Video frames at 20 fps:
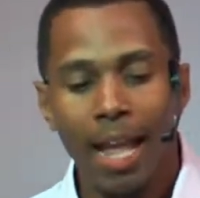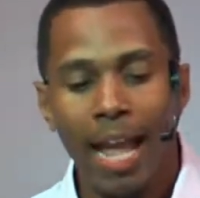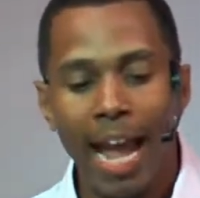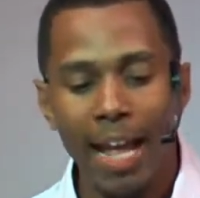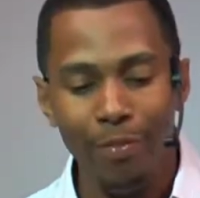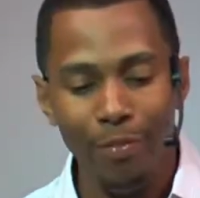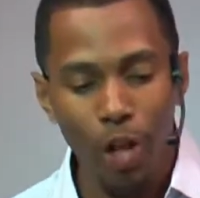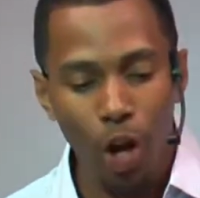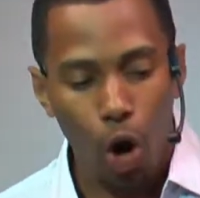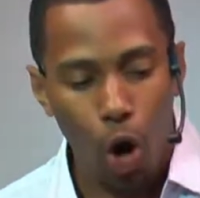
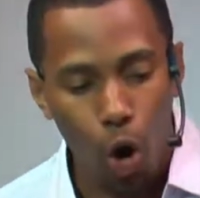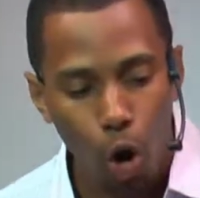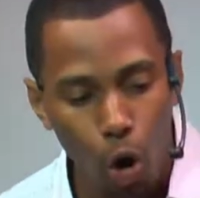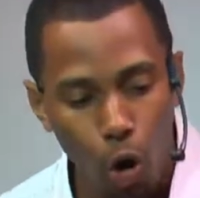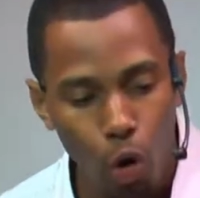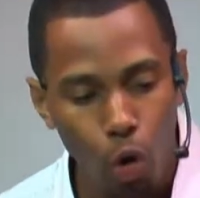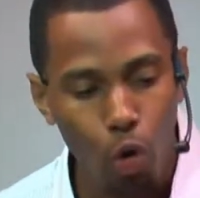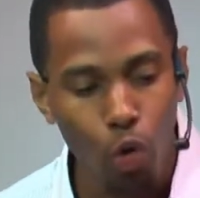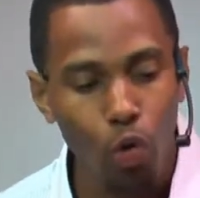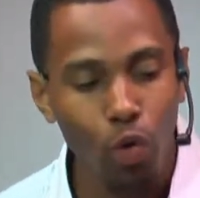And the
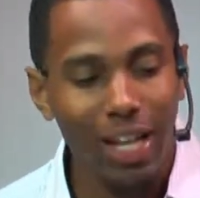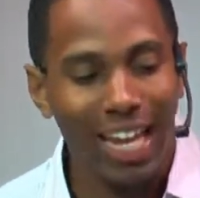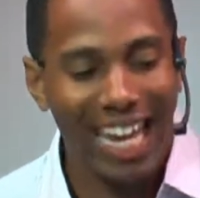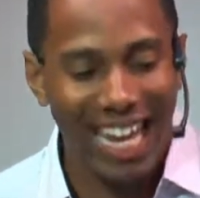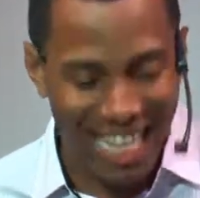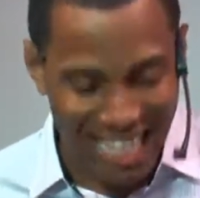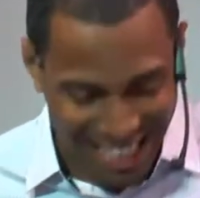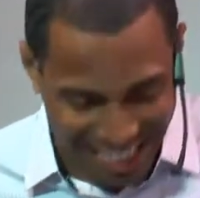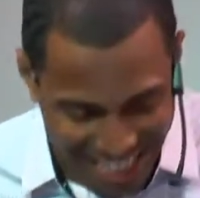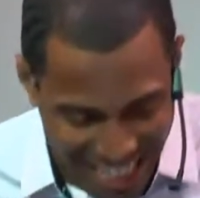whole
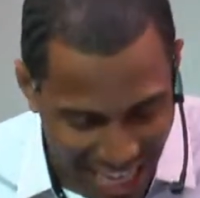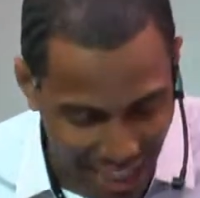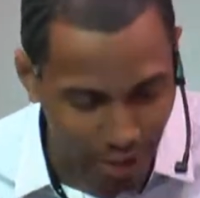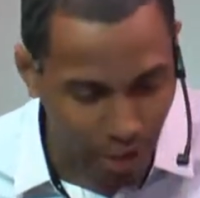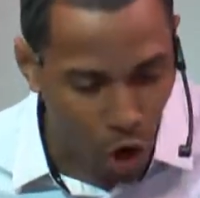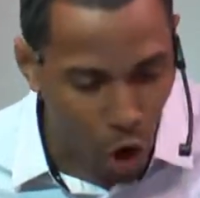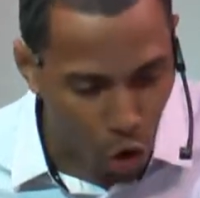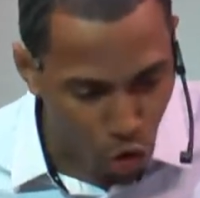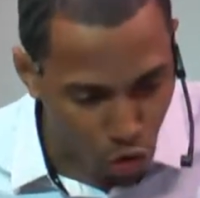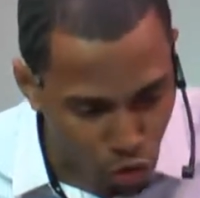
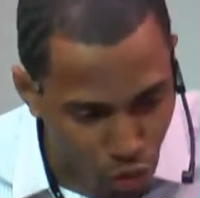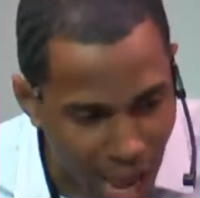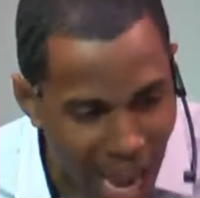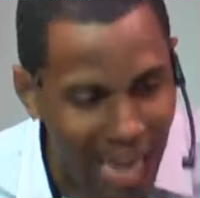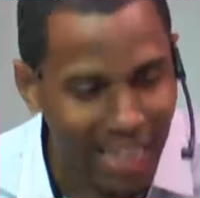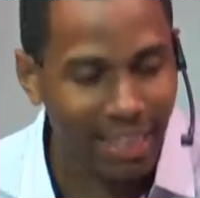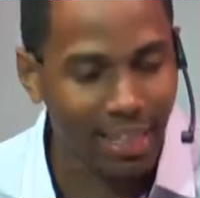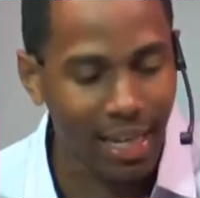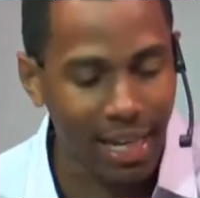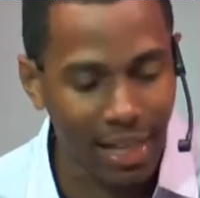intent on
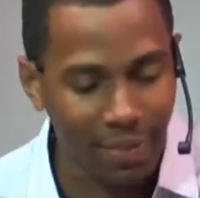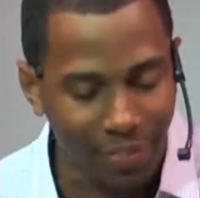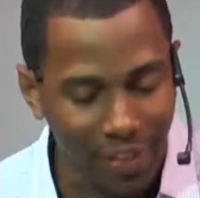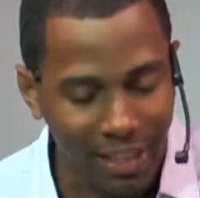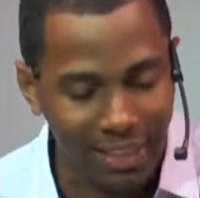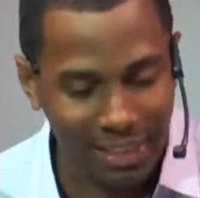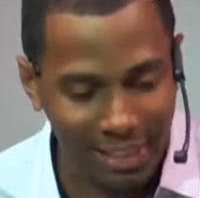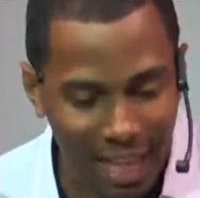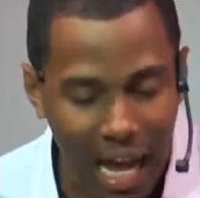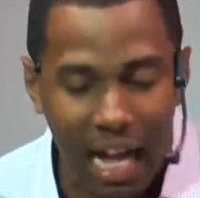writing
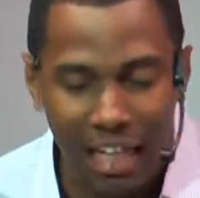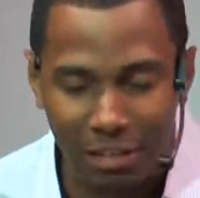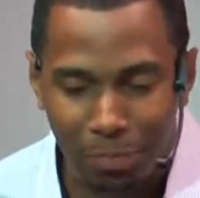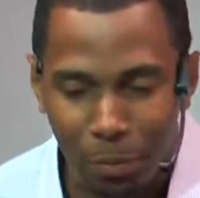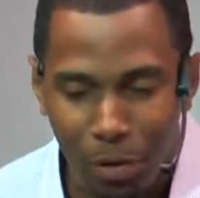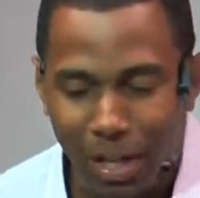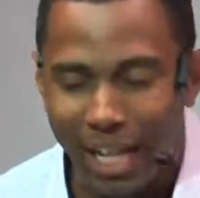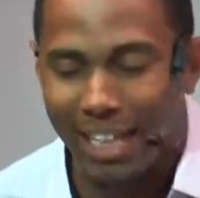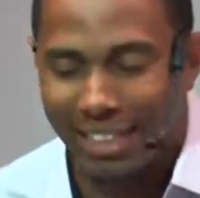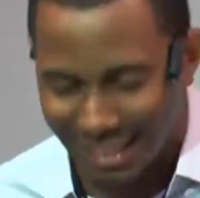this
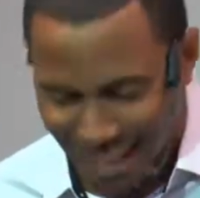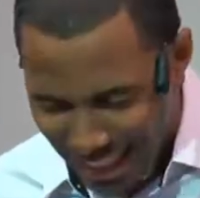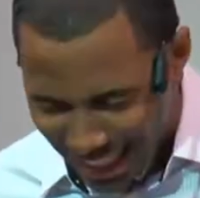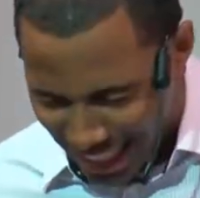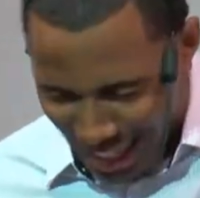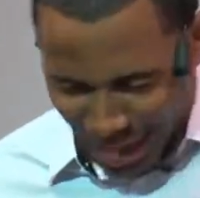gospel is to